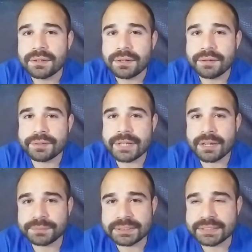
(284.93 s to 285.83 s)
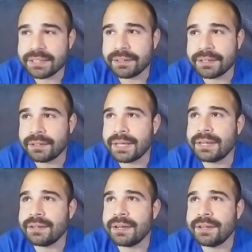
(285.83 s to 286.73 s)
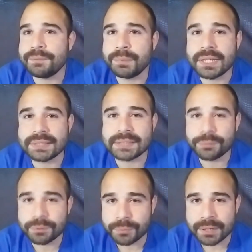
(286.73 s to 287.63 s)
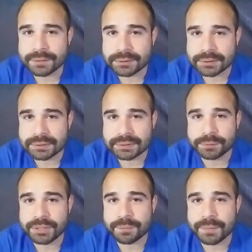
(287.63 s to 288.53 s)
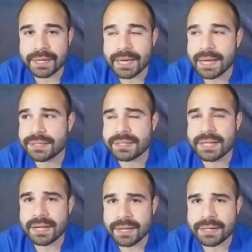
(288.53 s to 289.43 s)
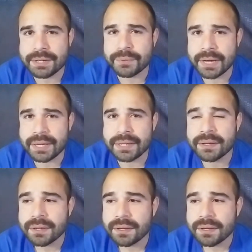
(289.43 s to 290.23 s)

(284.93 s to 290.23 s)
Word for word: of the damn ceiling. Like, and plus, I wouldn't want to subject my cat to that anyway,